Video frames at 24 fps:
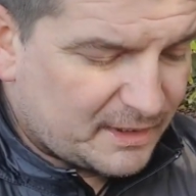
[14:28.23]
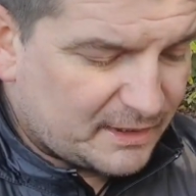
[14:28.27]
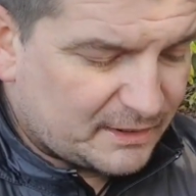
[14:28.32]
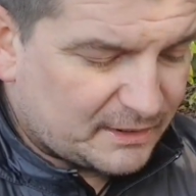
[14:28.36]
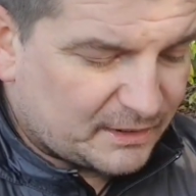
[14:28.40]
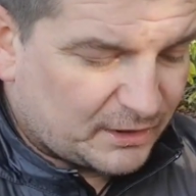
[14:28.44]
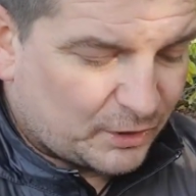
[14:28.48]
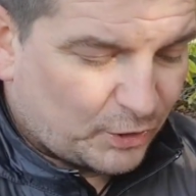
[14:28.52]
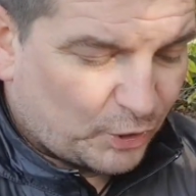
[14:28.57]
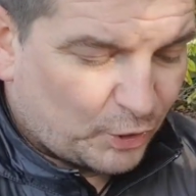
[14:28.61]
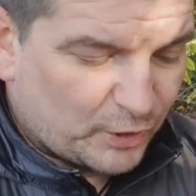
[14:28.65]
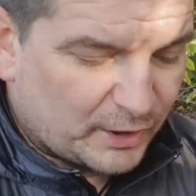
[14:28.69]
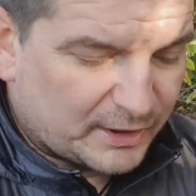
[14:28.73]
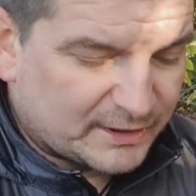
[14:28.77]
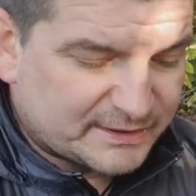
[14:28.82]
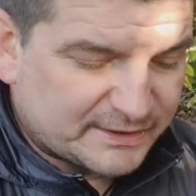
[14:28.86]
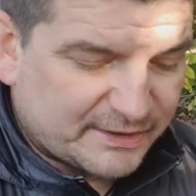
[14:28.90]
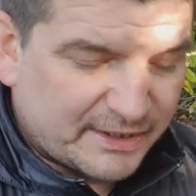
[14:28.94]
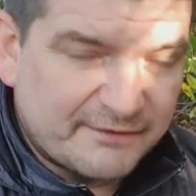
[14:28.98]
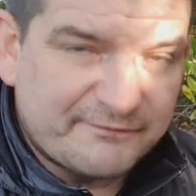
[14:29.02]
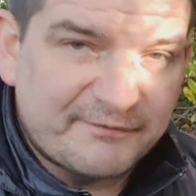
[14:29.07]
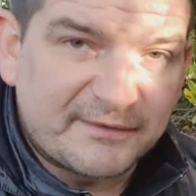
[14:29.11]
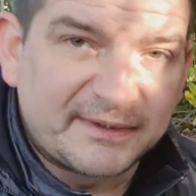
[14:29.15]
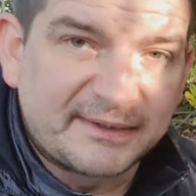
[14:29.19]
You know, is there
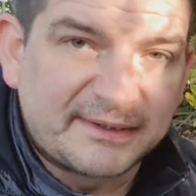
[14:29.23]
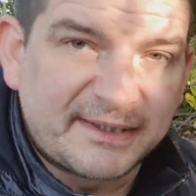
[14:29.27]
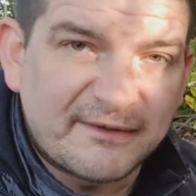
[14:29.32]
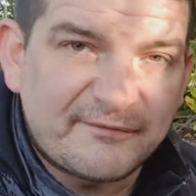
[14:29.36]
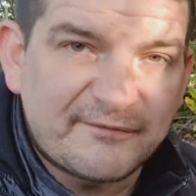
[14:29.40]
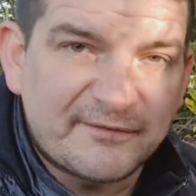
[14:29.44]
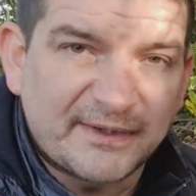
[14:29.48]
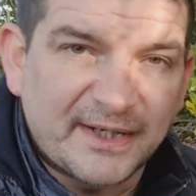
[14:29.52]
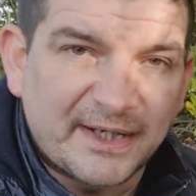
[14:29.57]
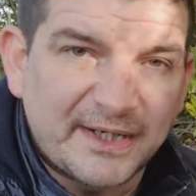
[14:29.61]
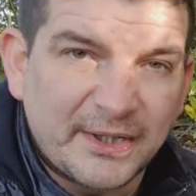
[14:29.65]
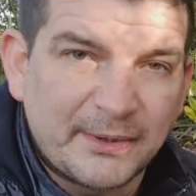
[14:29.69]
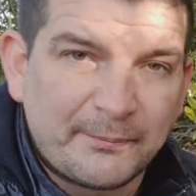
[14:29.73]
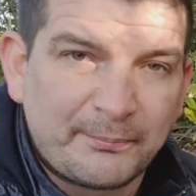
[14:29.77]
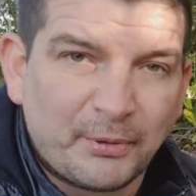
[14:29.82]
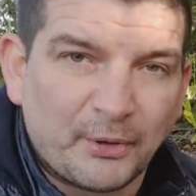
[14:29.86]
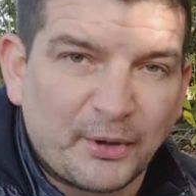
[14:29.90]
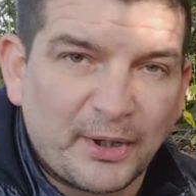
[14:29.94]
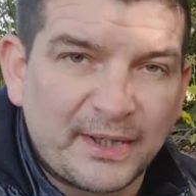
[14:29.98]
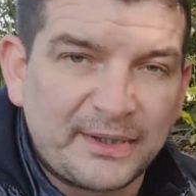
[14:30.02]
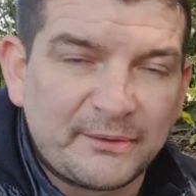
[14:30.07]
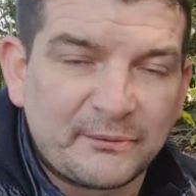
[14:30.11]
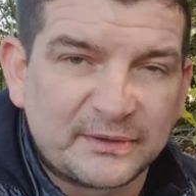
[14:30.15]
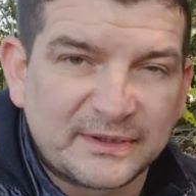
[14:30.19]
anything different that you'd
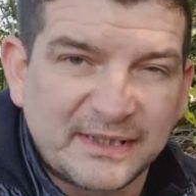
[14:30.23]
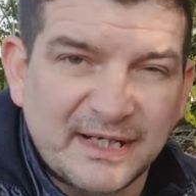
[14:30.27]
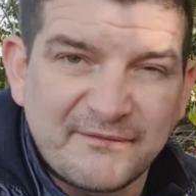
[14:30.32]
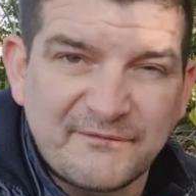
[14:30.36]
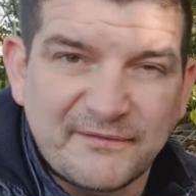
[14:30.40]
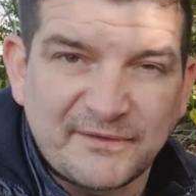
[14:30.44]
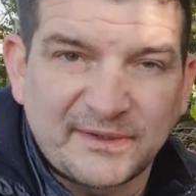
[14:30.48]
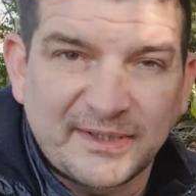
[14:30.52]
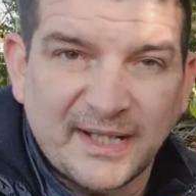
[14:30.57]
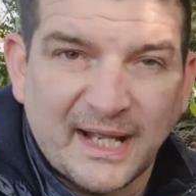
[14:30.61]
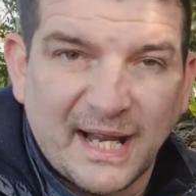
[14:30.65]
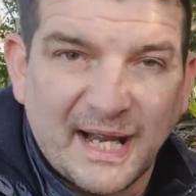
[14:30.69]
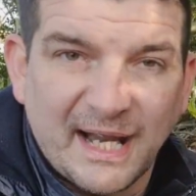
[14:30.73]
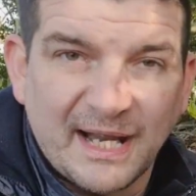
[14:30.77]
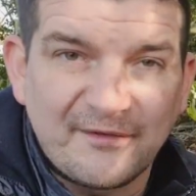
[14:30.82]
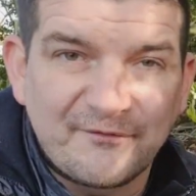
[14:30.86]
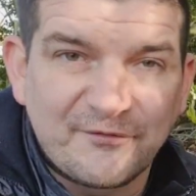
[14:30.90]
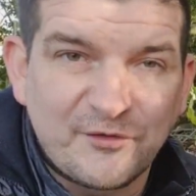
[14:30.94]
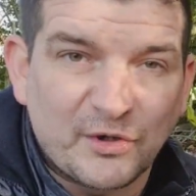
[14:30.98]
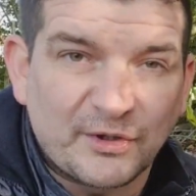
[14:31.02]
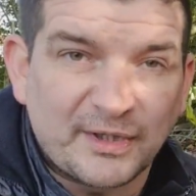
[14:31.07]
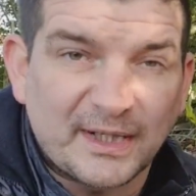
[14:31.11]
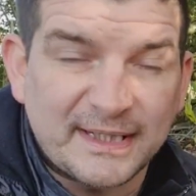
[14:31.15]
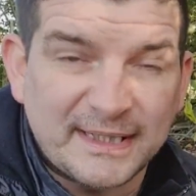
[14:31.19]
put in? Was there anything that I've
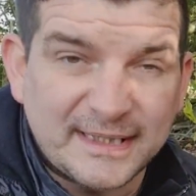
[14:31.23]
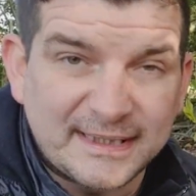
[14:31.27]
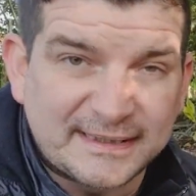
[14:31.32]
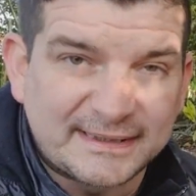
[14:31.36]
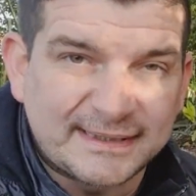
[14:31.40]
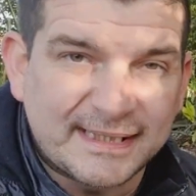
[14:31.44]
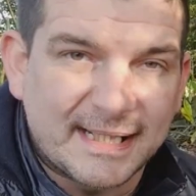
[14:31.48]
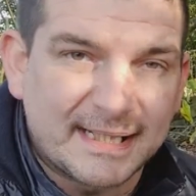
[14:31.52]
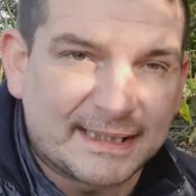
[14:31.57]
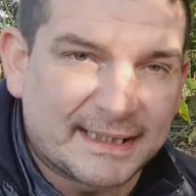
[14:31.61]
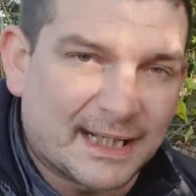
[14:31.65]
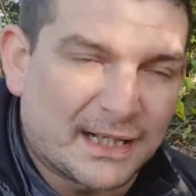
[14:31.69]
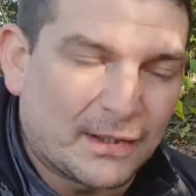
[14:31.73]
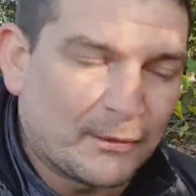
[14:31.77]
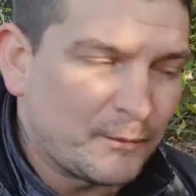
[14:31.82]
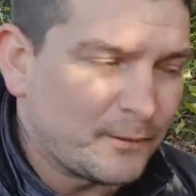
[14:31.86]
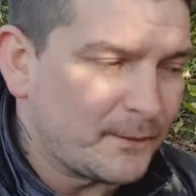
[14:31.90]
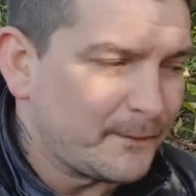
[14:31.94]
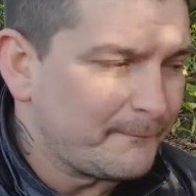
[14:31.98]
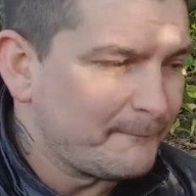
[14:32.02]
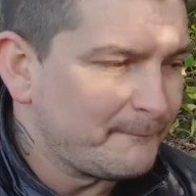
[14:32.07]
got that you'd take out?